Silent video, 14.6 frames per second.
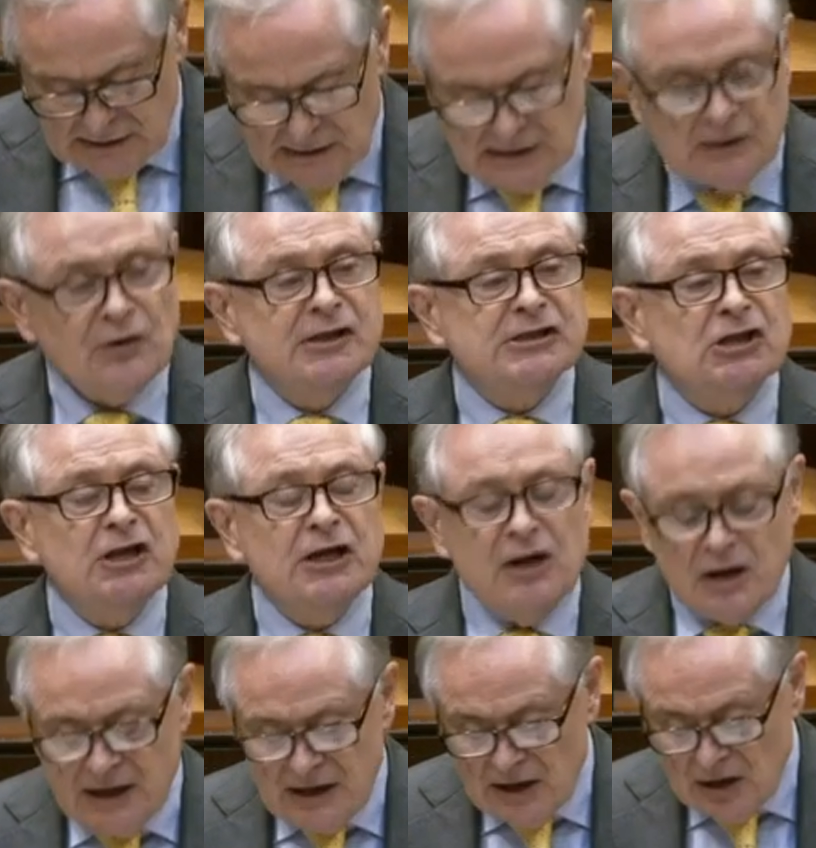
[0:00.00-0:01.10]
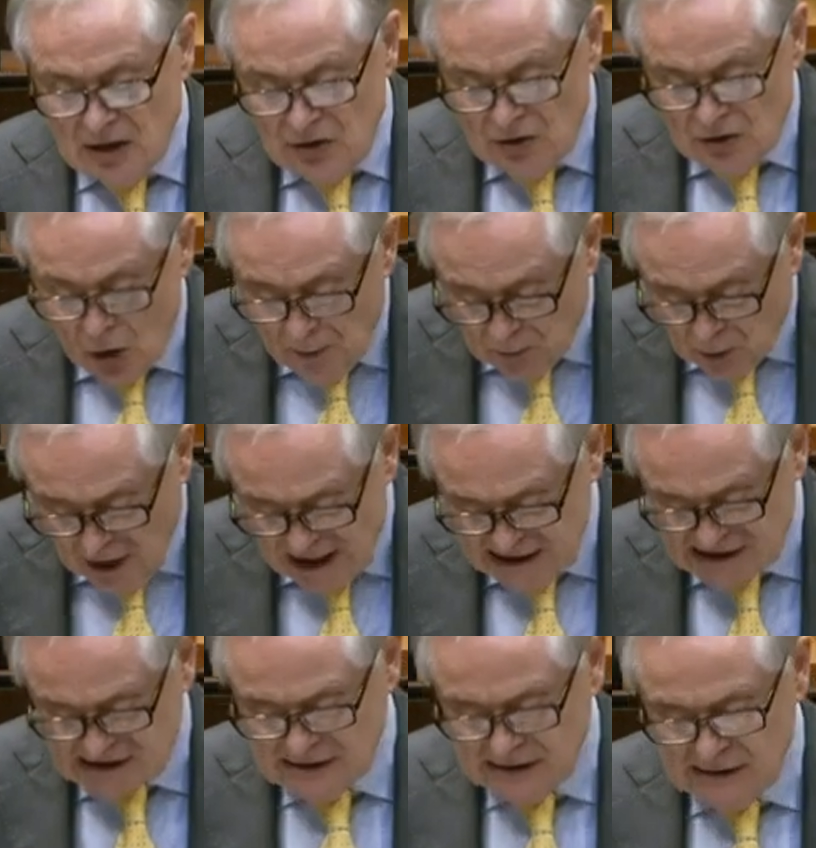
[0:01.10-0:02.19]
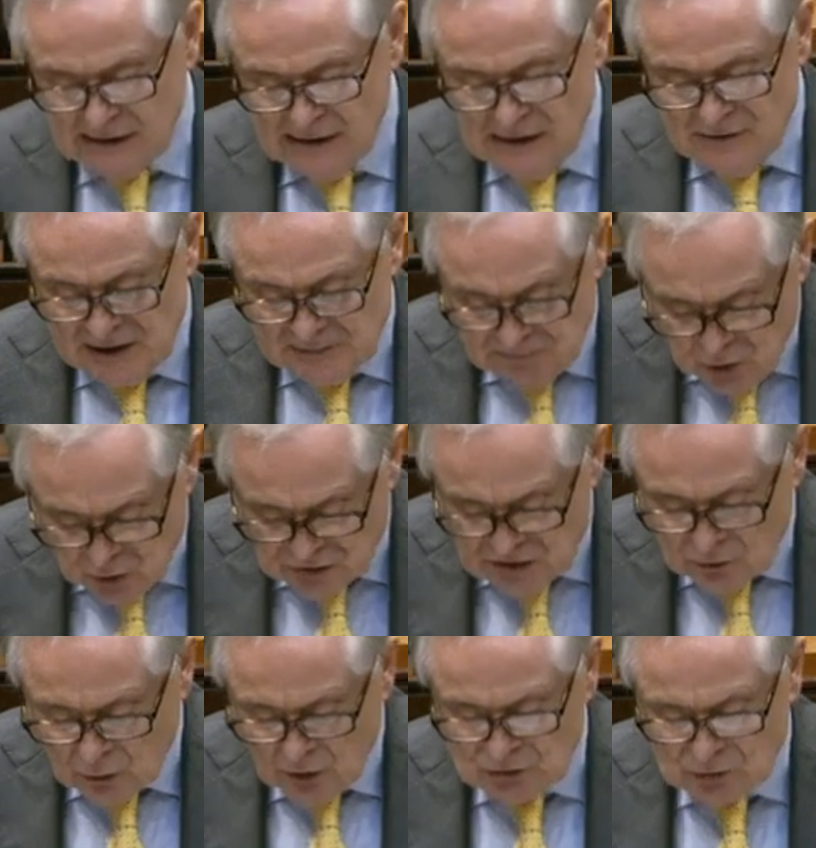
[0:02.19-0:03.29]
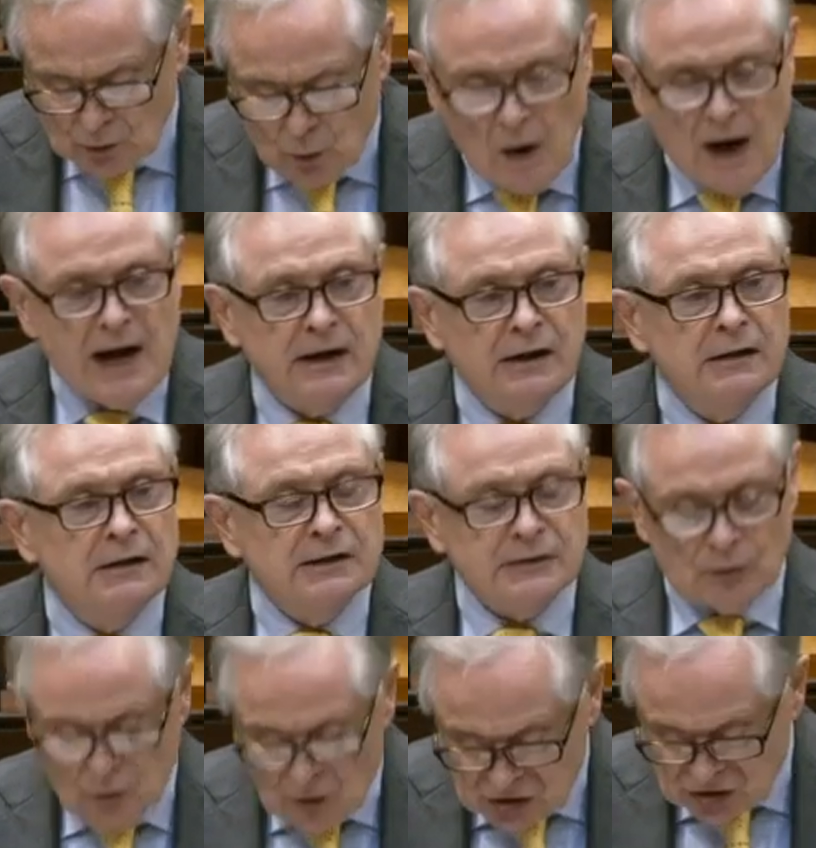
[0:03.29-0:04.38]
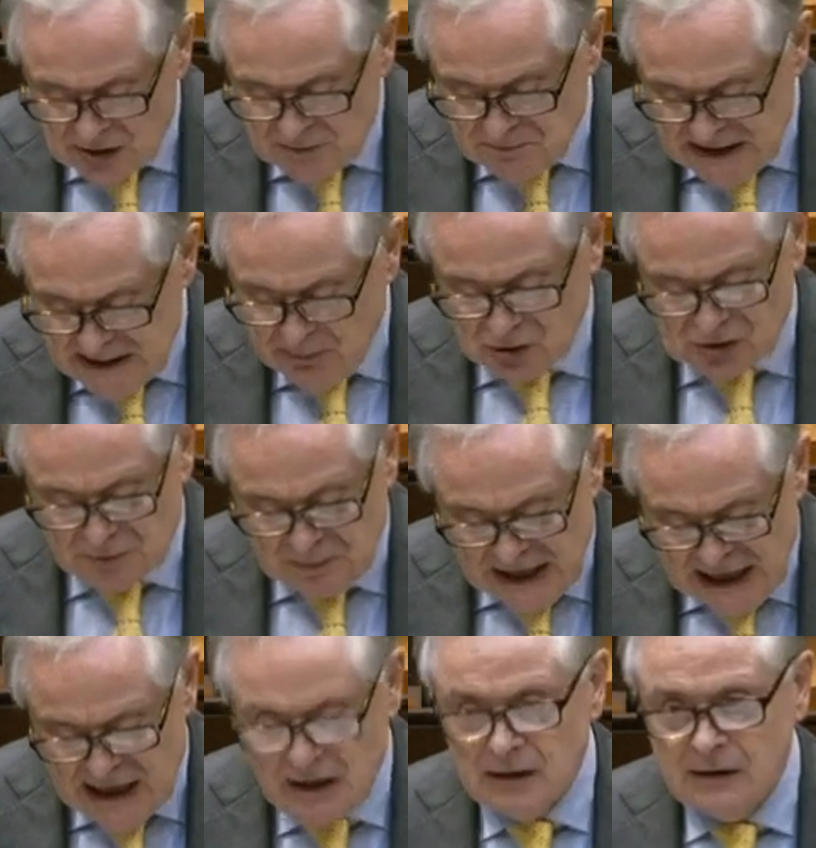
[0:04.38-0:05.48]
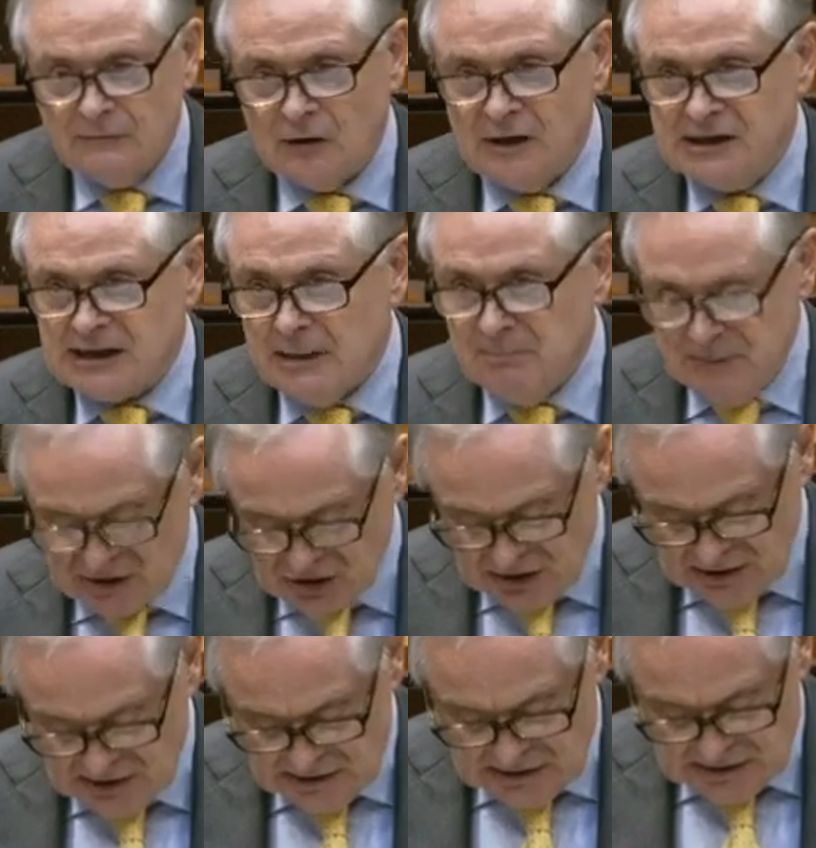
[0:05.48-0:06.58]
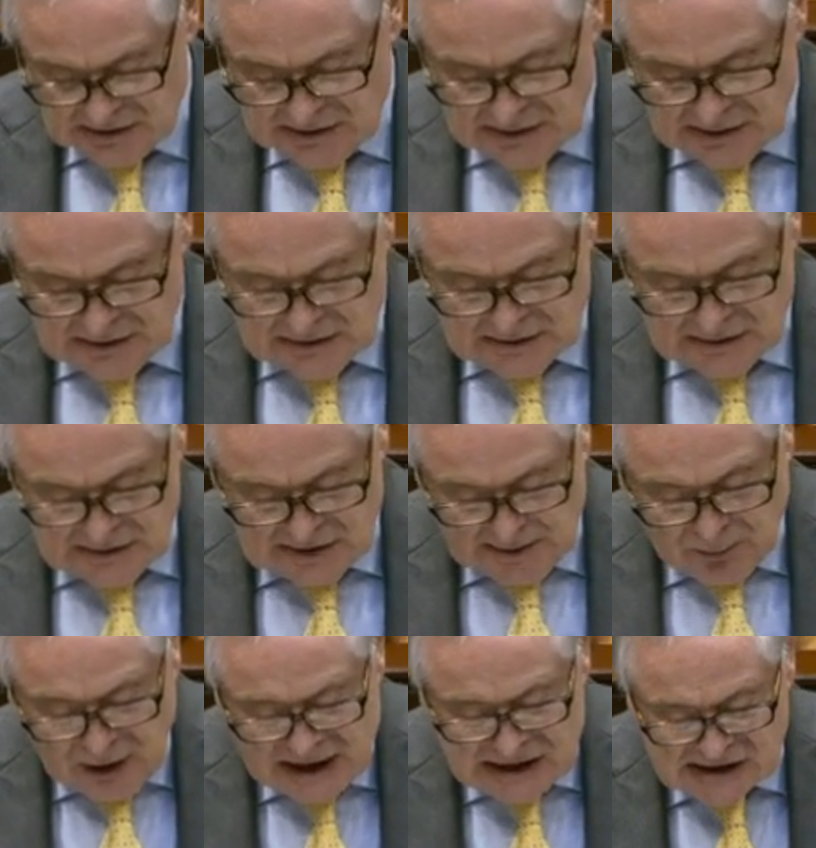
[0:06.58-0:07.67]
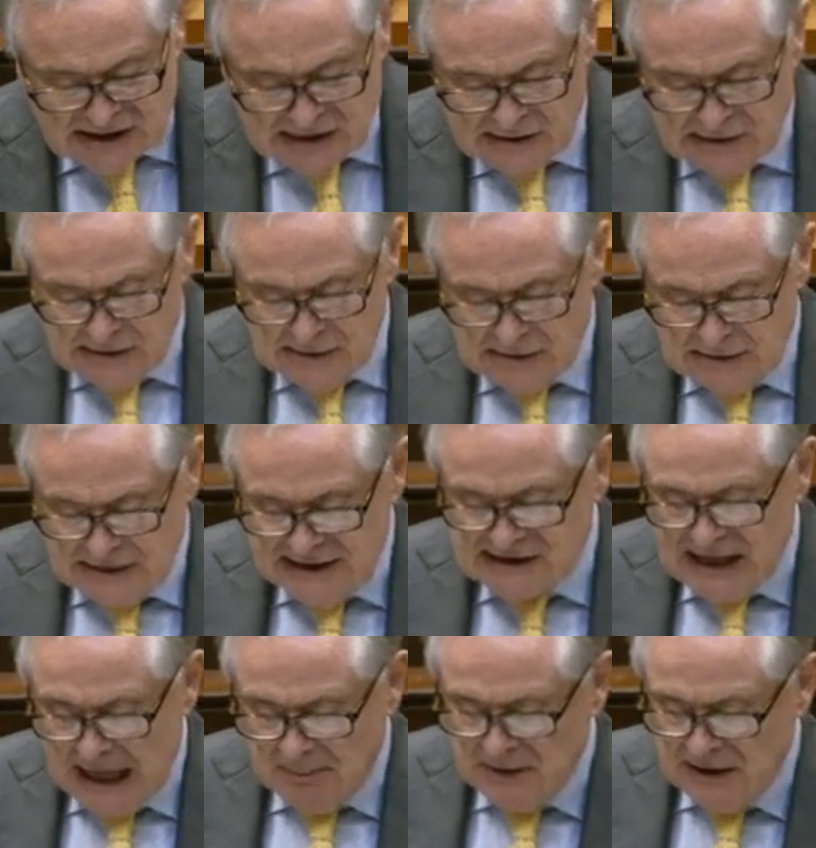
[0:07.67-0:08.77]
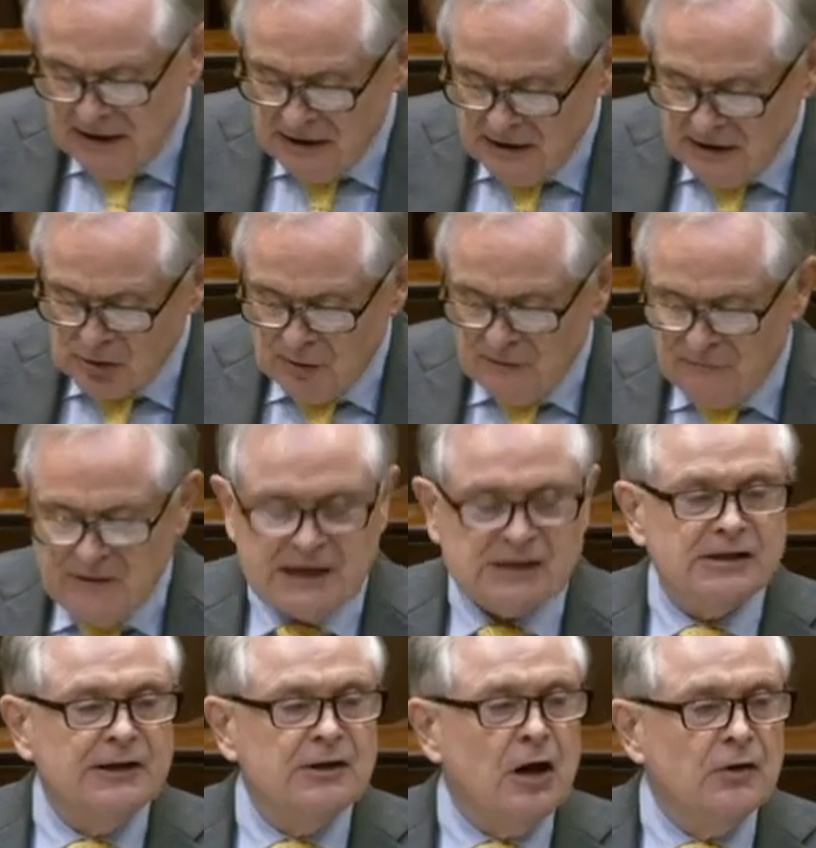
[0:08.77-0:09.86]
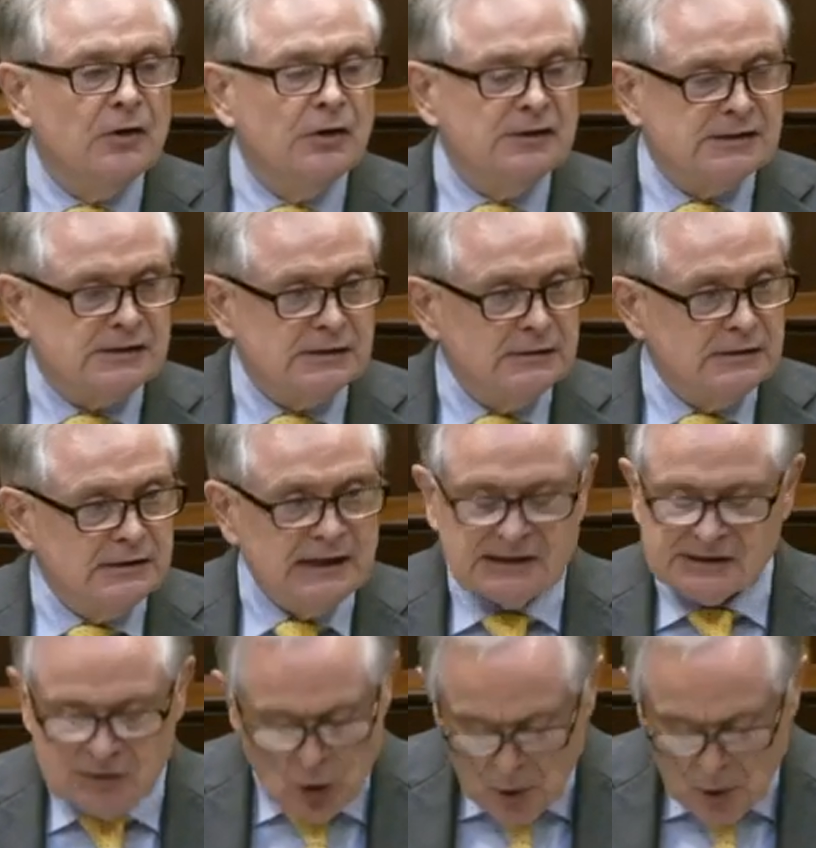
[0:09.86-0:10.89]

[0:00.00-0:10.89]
There is clearly no price that Putin won't require the Russian people to pay for his ambition. The price he is happy to inflict on others has no